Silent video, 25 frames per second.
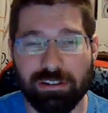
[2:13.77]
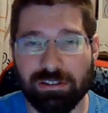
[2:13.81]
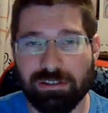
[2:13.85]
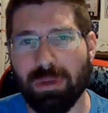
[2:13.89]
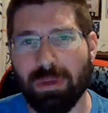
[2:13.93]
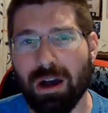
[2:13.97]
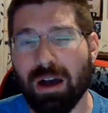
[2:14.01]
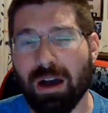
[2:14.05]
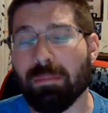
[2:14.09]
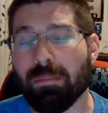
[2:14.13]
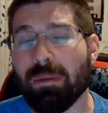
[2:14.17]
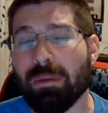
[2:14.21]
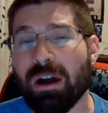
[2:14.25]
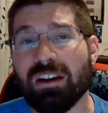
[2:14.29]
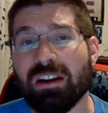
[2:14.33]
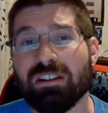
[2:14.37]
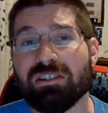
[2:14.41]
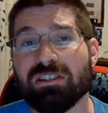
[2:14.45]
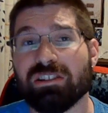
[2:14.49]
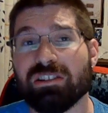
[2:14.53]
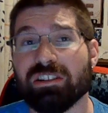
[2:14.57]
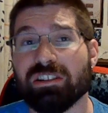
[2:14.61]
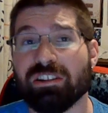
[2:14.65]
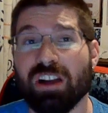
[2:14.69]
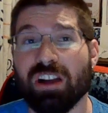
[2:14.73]
Bob
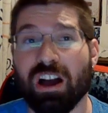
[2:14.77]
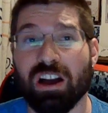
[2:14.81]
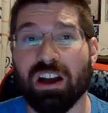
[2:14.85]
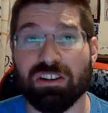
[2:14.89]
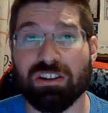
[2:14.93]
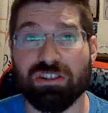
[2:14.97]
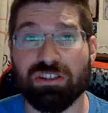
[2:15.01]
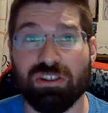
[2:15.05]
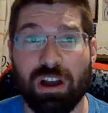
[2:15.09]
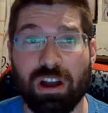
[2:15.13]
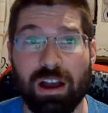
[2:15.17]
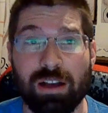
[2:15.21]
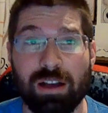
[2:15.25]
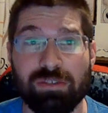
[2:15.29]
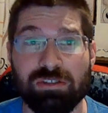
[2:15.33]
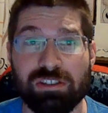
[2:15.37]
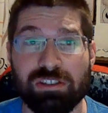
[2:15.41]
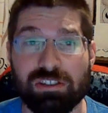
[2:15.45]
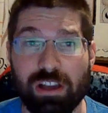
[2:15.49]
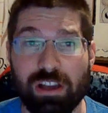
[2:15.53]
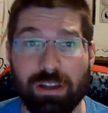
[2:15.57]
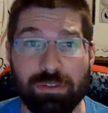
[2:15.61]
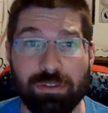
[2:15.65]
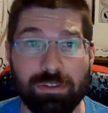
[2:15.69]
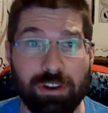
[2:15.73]
Myers did not draft
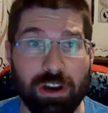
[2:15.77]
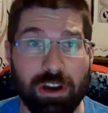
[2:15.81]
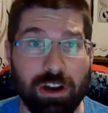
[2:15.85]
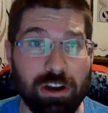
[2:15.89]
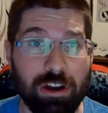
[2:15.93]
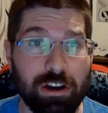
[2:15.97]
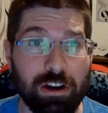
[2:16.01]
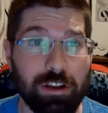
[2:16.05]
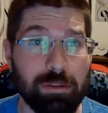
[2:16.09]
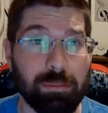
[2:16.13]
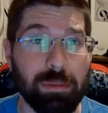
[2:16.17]
Steph Curry,